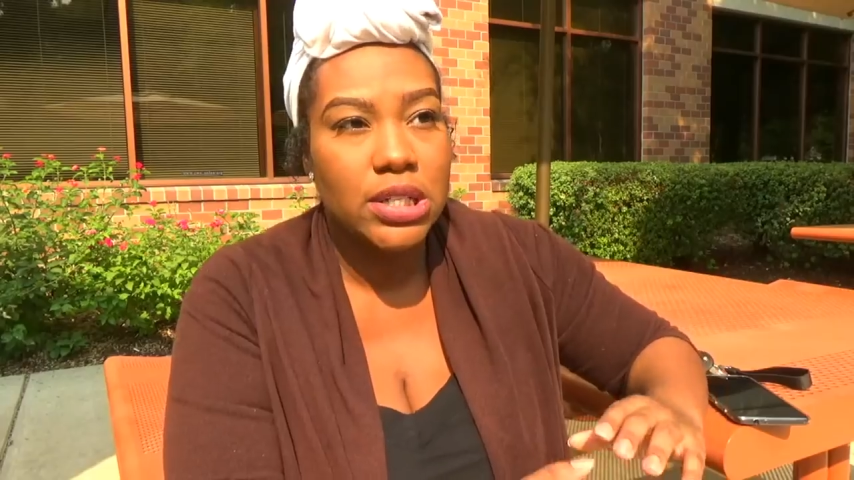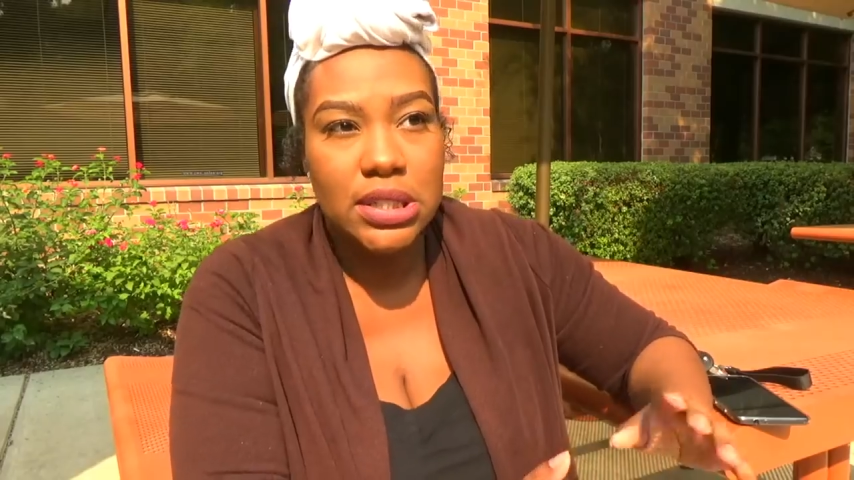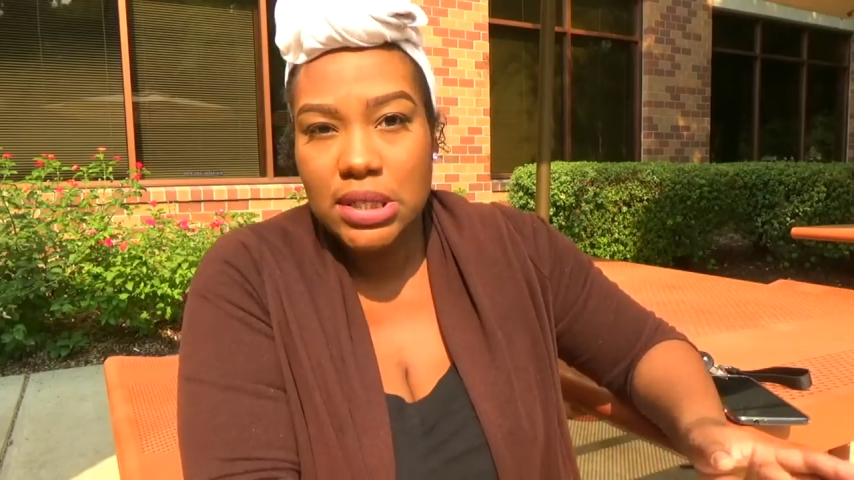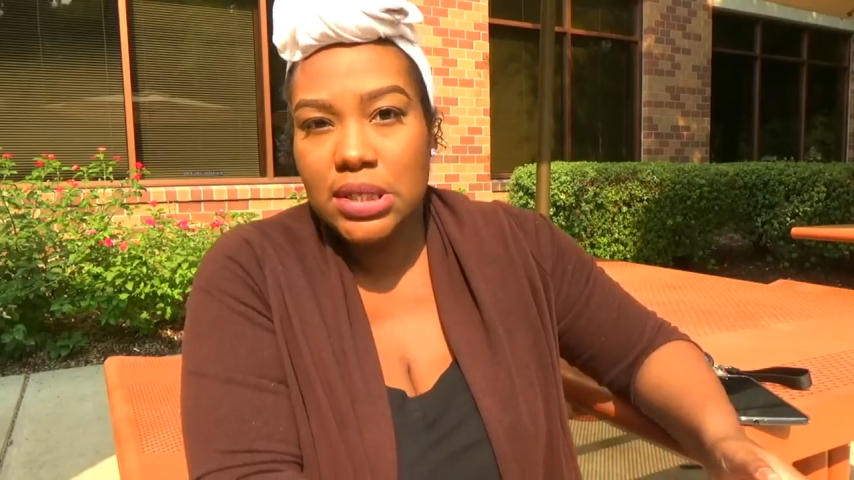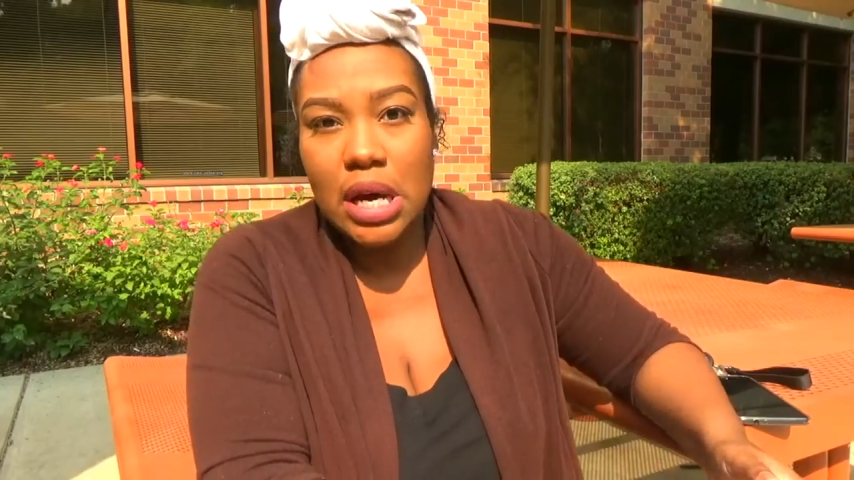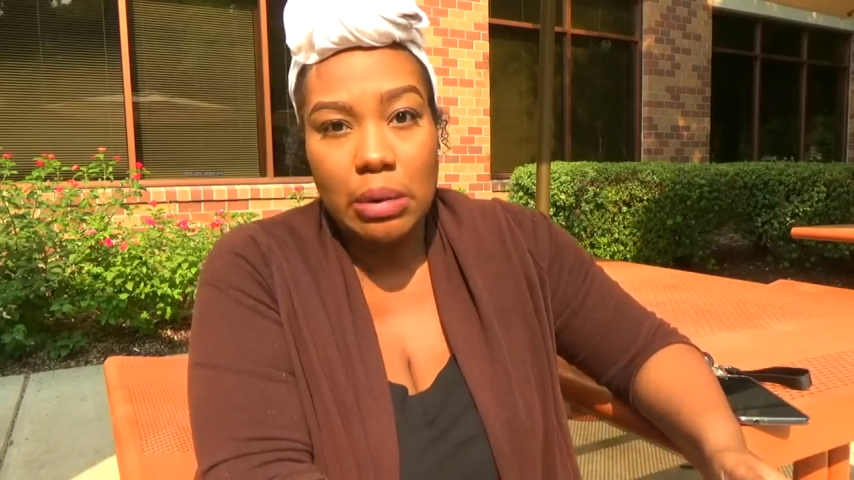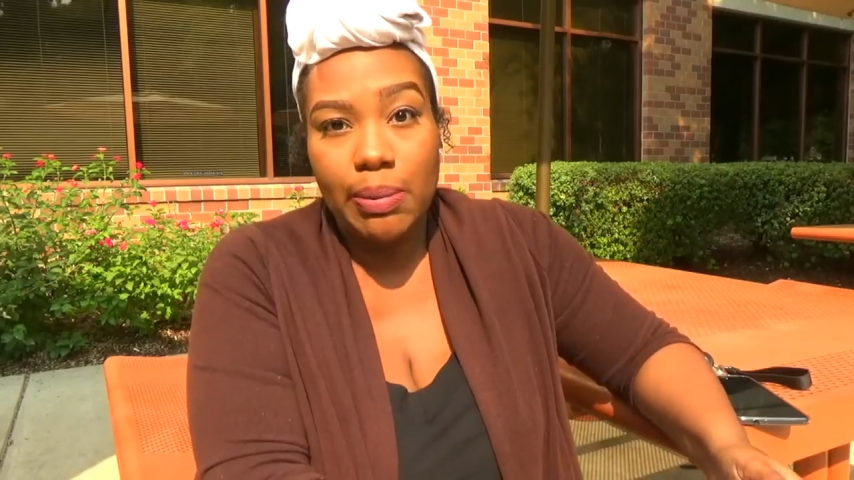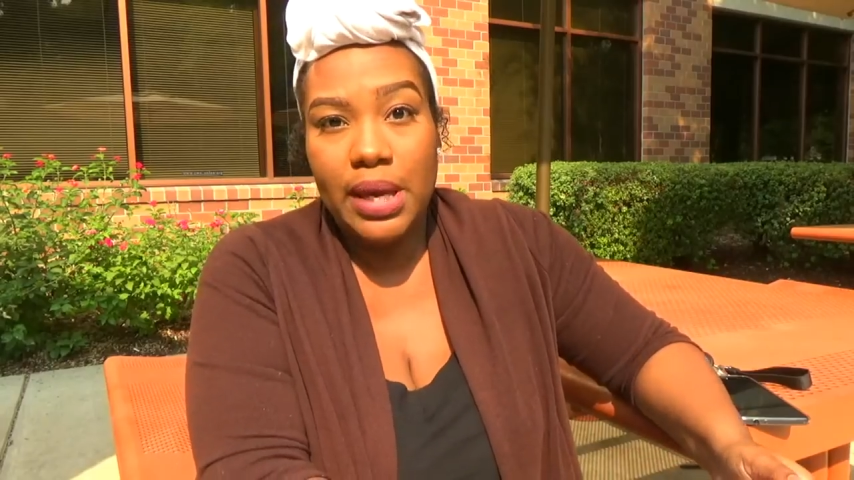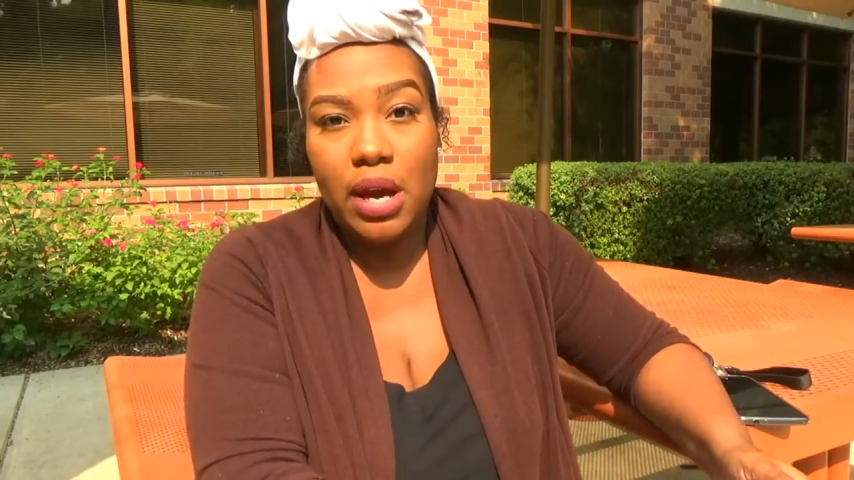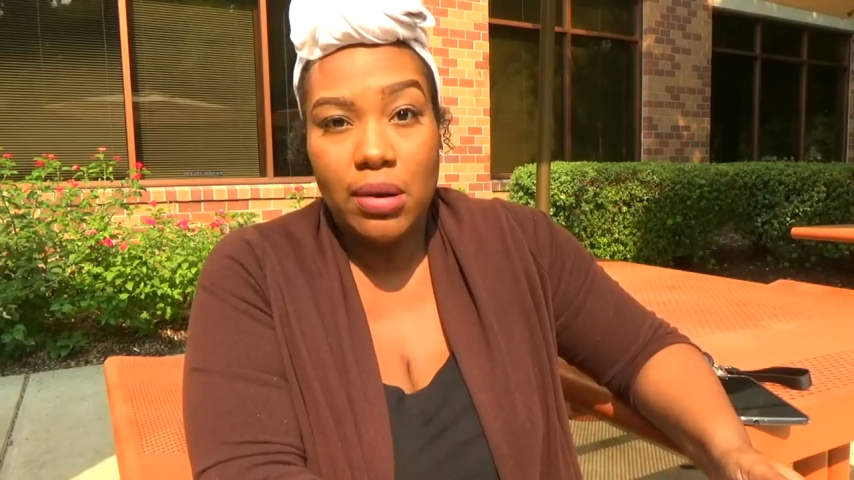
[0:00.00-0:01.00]
just don't
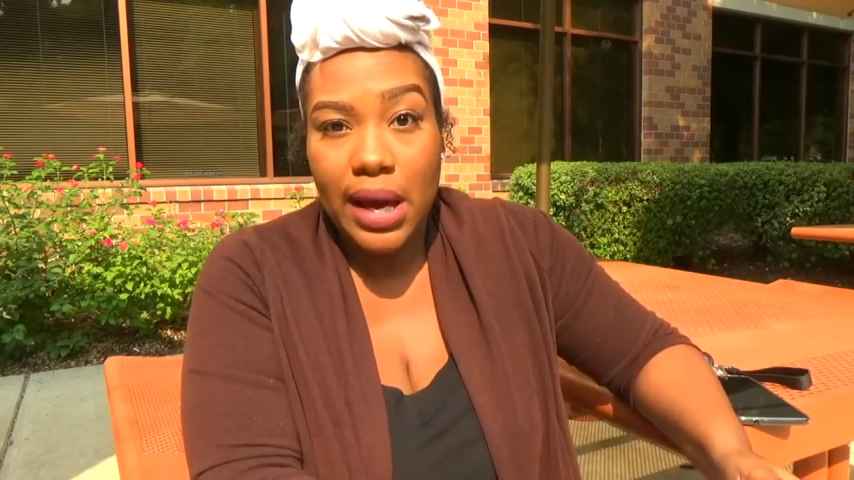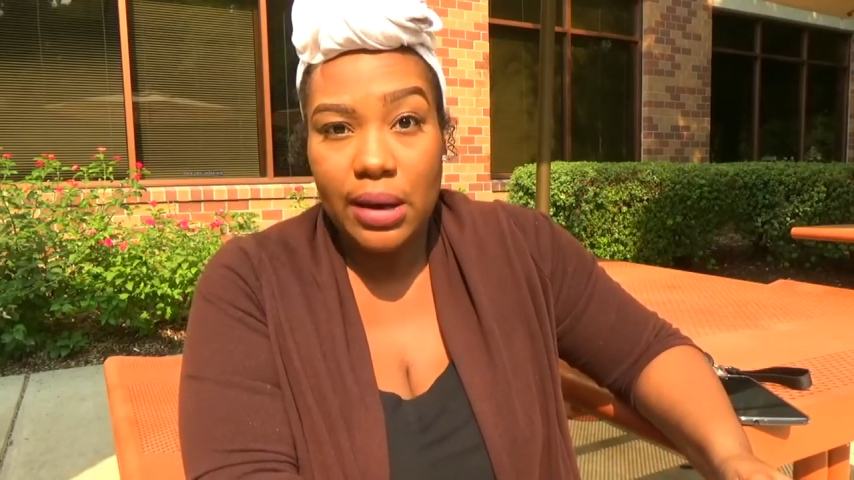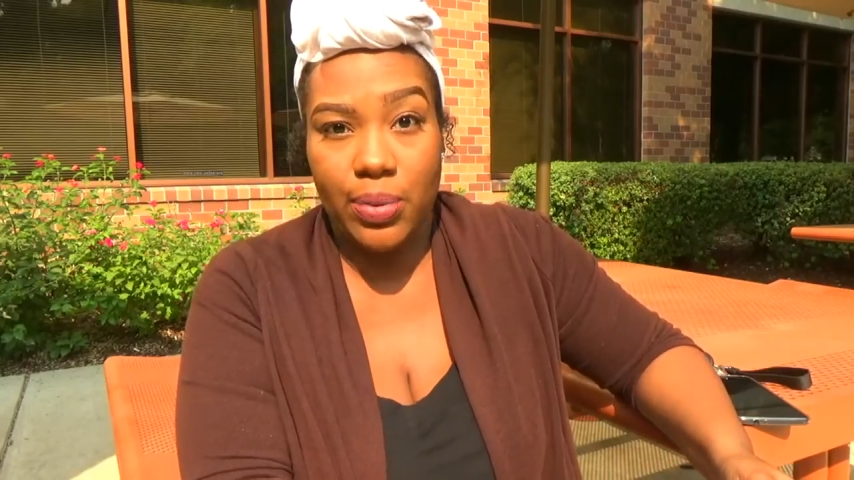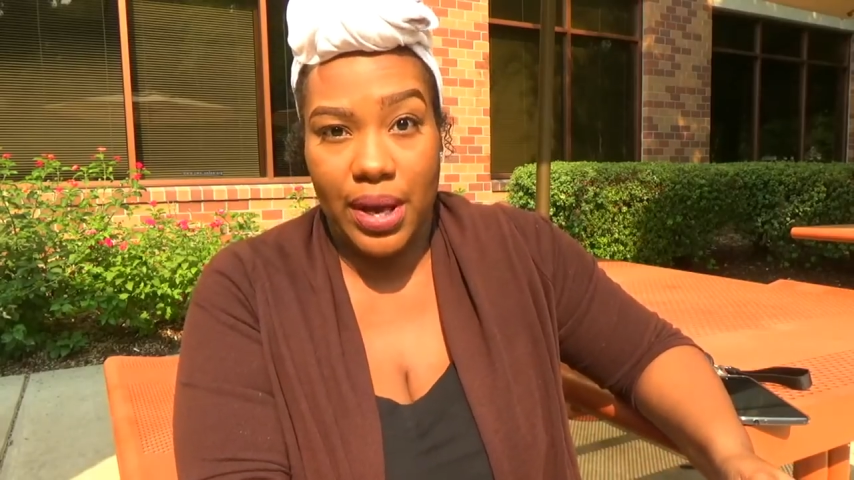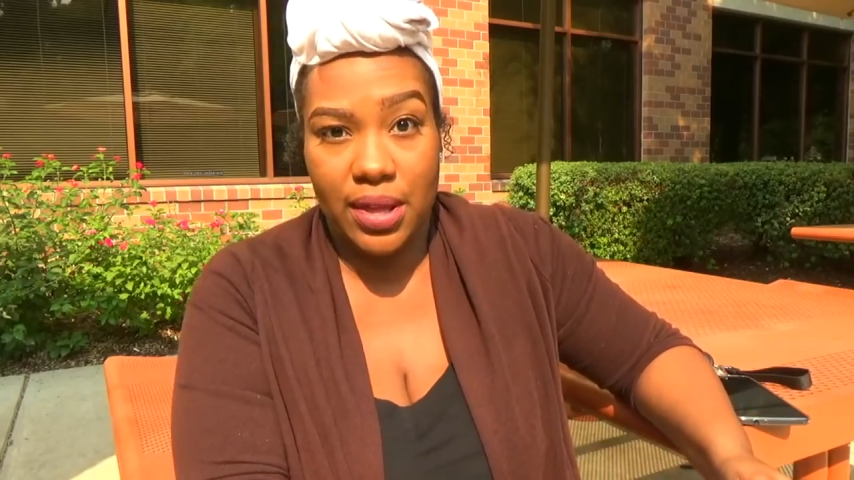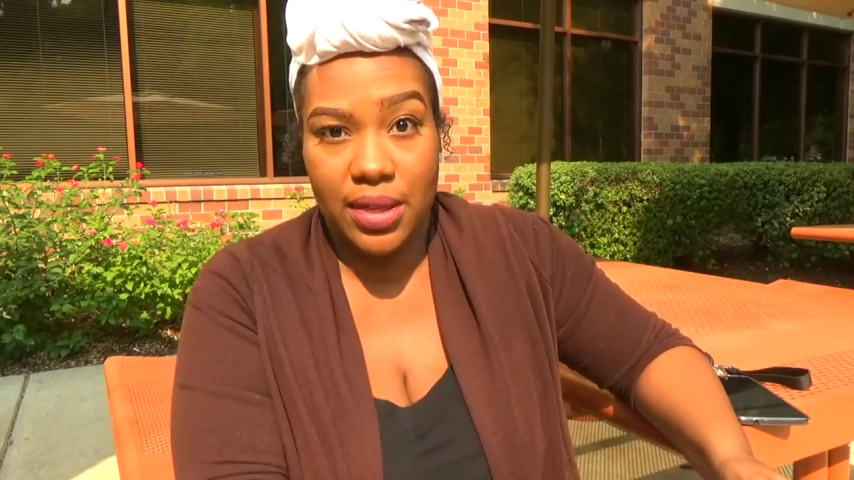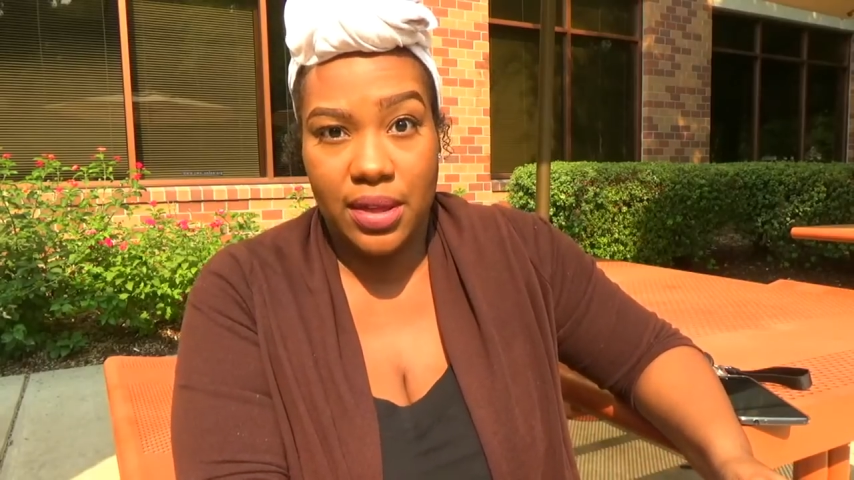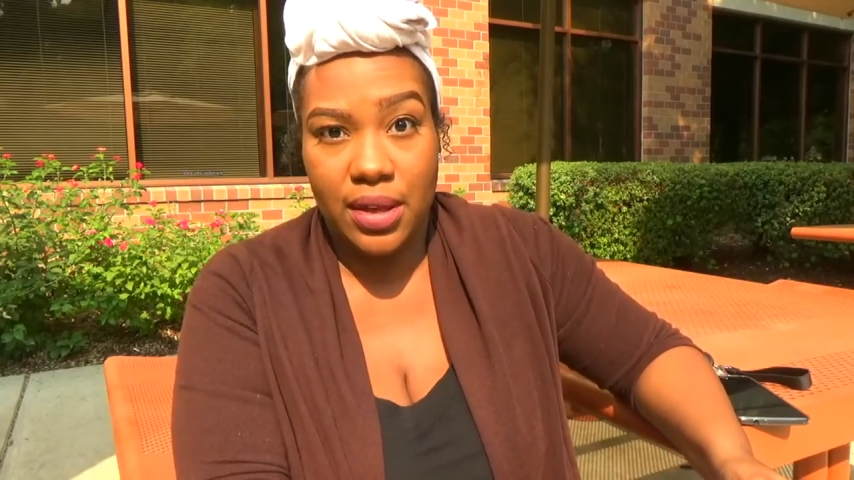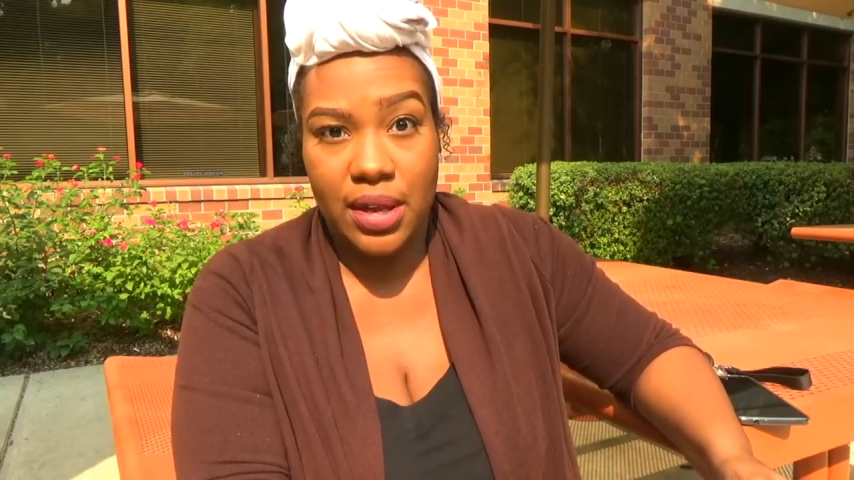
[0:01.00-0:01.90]
be okay mm-hmm. with.